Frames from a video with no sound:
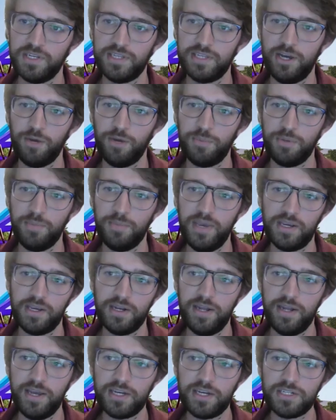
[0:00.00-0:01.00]
they help you make
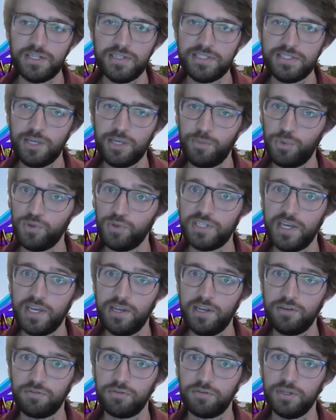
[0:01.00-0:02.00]
connections, help you
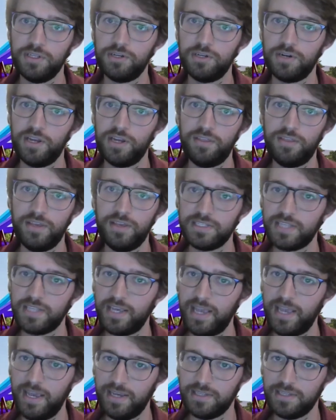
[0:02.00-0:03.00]
attend really great things
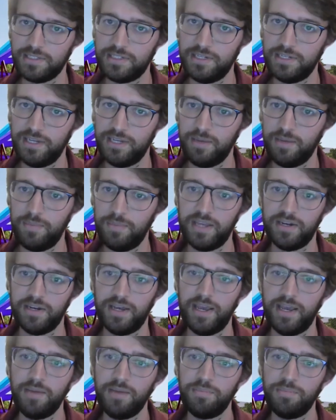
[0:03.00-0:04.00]
like ASTM and
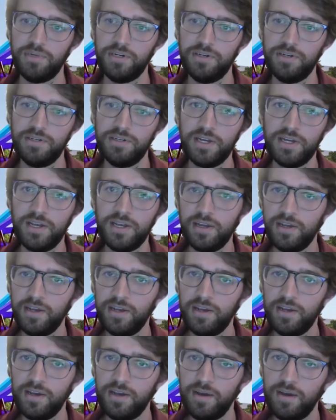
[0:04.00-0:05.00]
IAAPA.
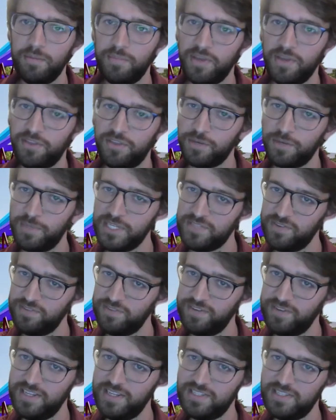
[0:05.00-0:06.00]
My third piece of
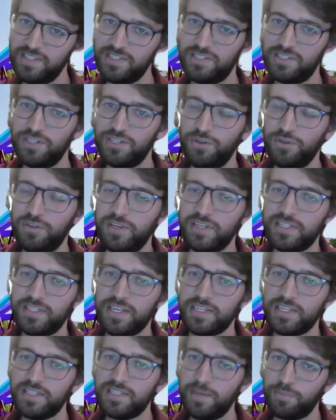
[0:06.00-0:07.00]
advice is to do things
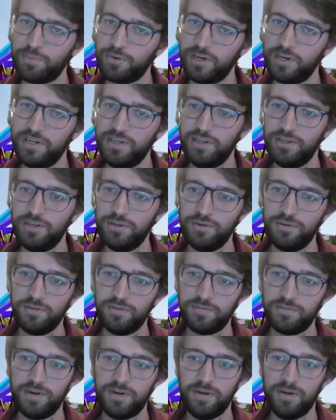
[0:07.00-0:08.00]
that separate
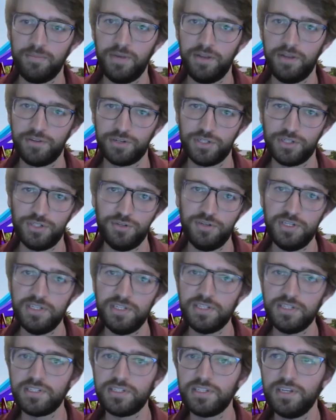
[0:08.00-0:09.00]
you from other
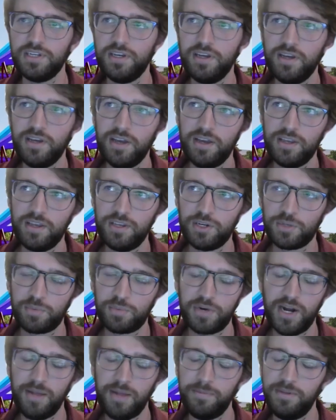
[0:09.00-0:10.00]
students. You're
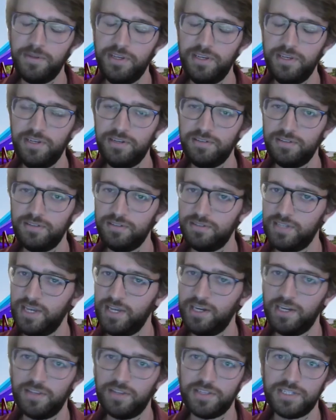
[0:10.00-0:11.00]
probably
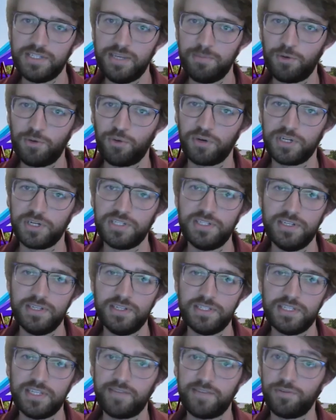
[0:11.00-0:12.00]
taking the same
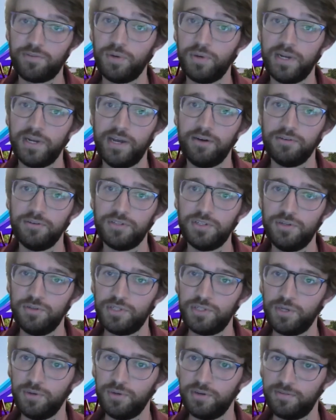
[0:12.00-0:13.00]
courses as everyone else
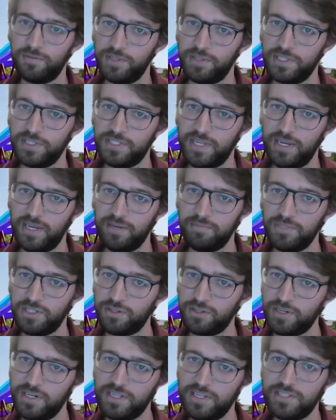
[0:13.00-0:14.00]
who's going for the same
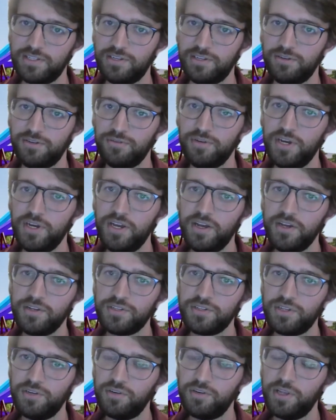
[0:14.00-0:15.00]
degree as you.
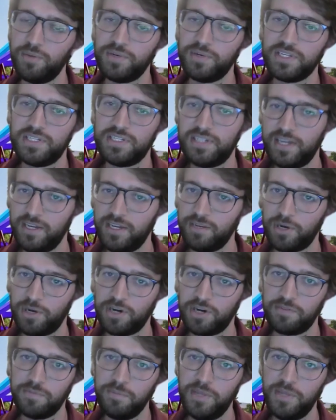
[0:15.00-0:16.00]
So you really want to stand
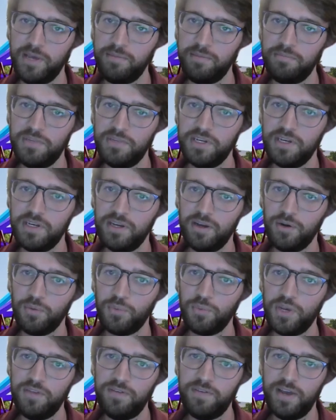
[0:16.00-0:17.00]
apart from them.
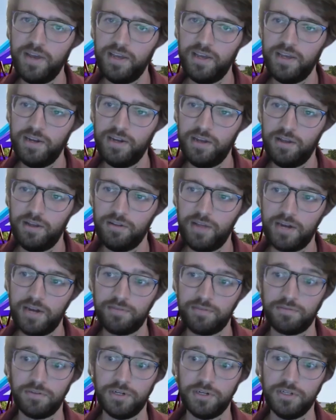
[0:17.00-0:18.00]
We've had a lot
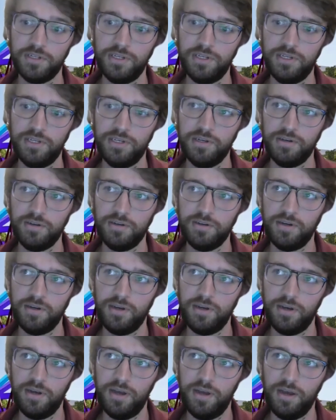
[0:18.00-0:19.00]
of really,
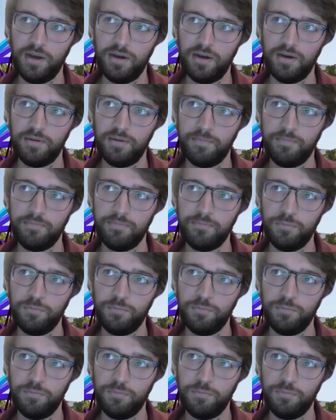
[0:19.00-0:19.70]
um,